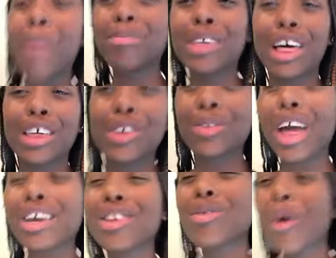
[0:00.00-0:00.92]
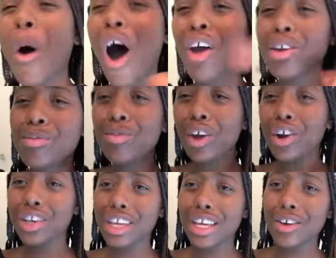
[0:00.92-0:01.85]
I'm telling you, like, you know, all of
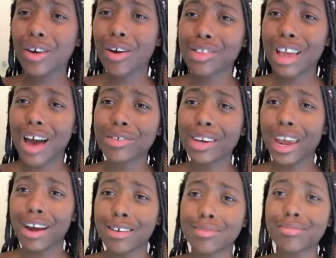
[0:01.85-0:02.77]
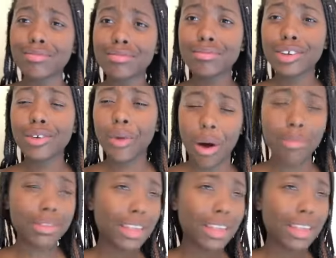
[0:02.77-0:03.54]
13-year-olds out there, you know what I'm